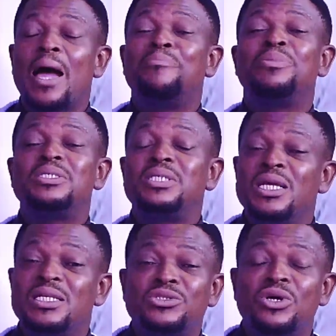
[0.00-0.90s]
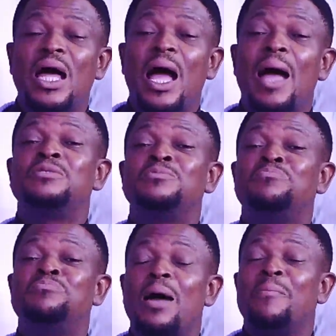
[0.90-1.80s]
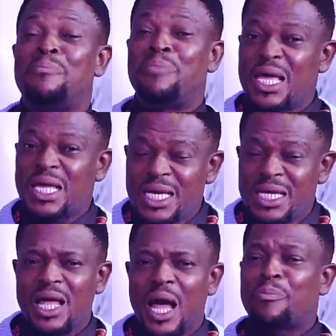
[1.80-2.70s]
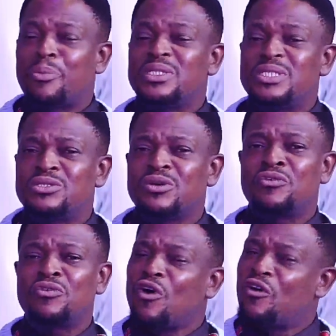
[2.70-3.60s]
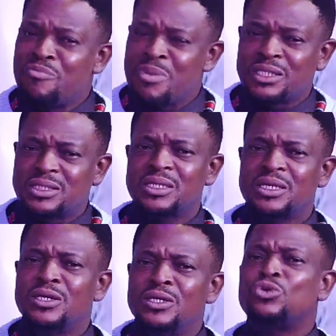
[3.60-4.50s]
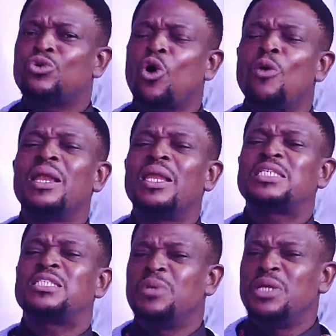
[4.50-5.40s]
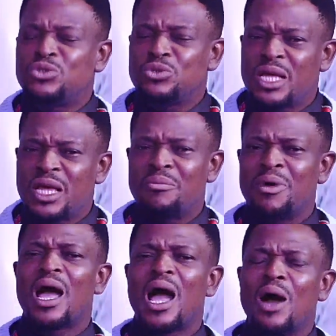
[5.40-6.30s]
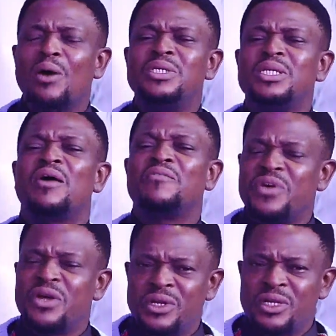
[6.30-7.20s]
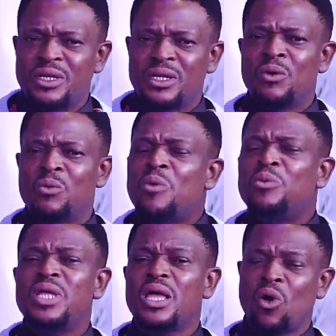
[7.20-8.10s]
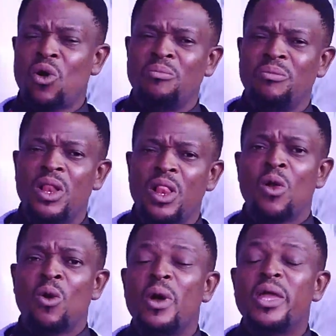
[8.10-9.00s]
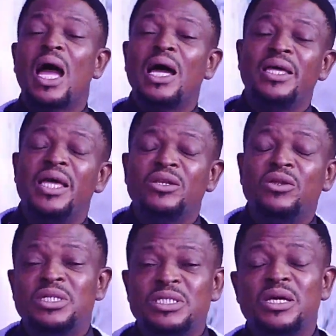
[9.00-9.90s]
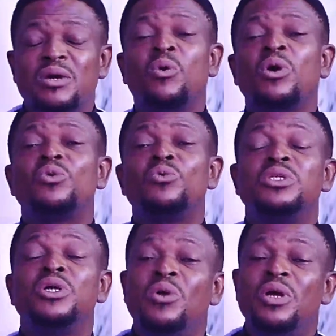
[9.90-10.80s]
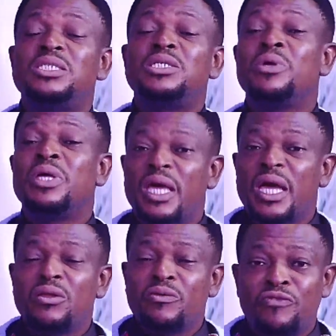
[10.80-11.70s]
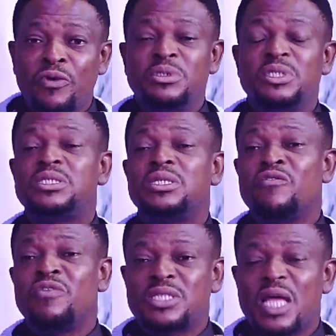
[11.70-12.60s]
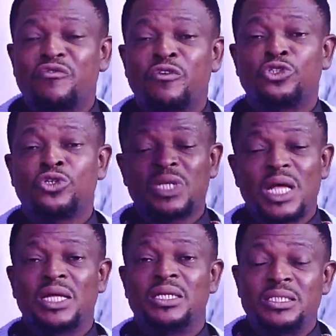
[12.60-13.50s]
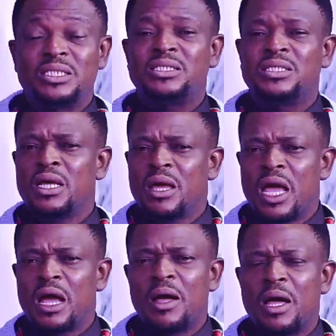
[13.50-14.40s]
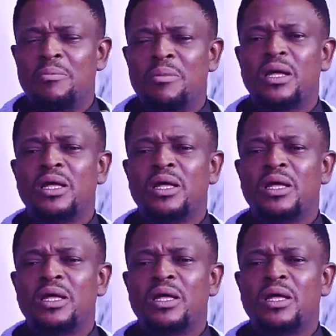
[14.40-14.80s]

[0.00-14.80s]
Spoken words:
this legislature they're begging appointees of government to come and explain to them how they are faring. Why would they come? When at the end of the day, the only thing we get from these oversight functions and these the